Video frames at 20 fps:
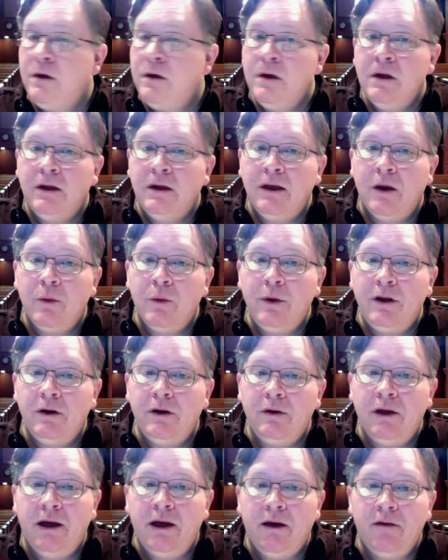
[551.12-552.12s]
We
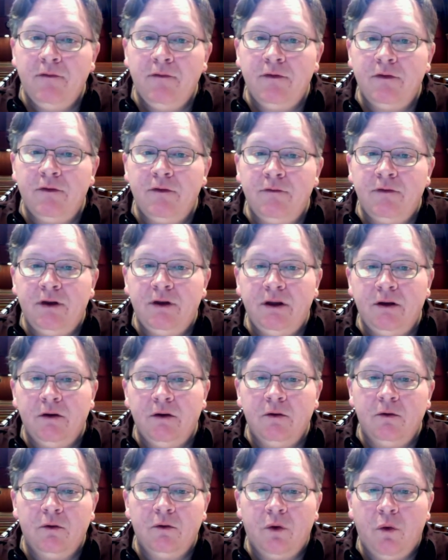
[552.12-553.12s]
don't have the
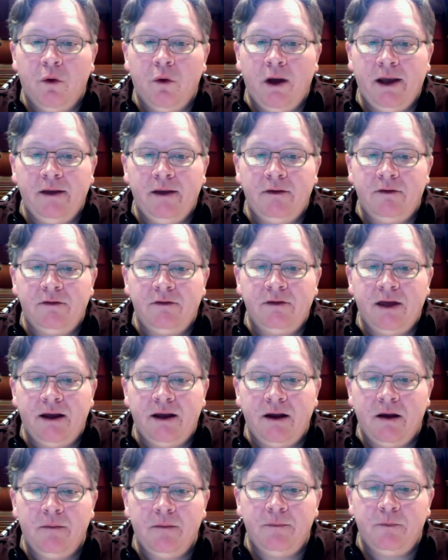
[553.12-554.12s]
video quite set
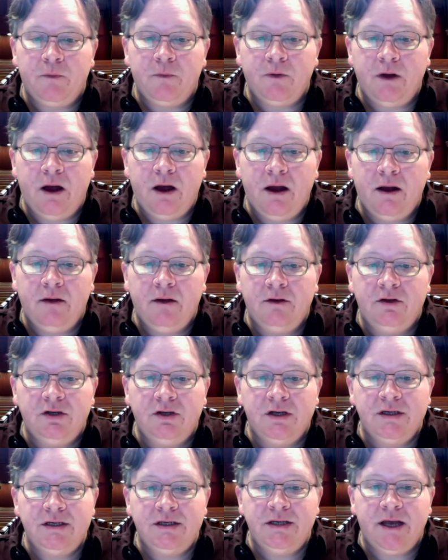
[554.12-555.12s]
up
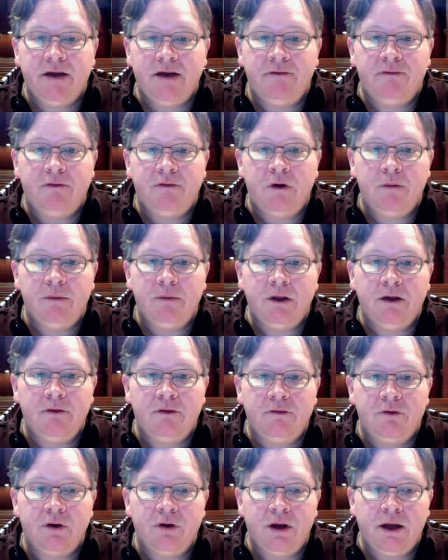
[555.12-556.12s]
just yet from
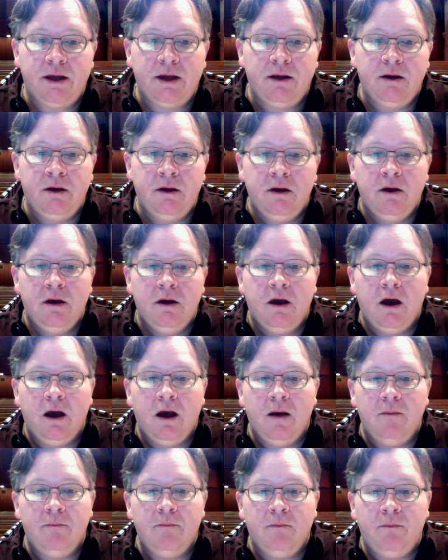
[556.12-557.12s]
yesterday,
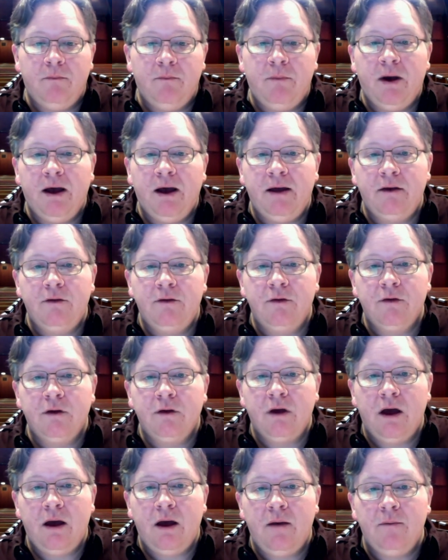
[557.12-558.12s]
but
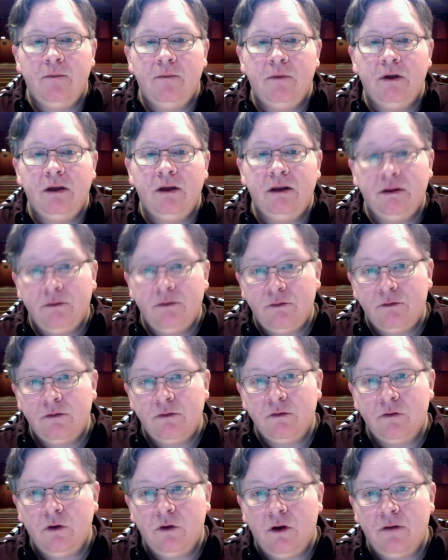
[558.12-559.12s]
it is
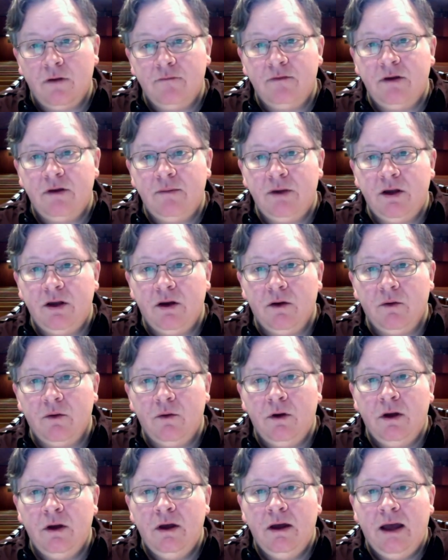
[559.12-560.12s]
on Vimeo,
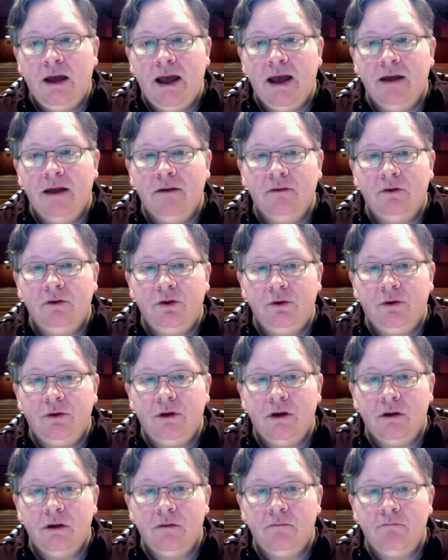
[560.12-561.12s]
and you
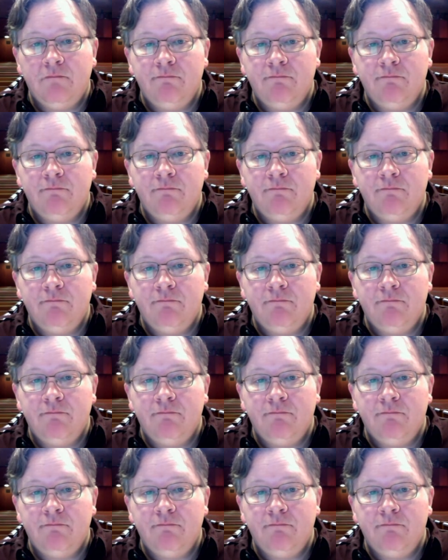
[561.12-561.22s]
can,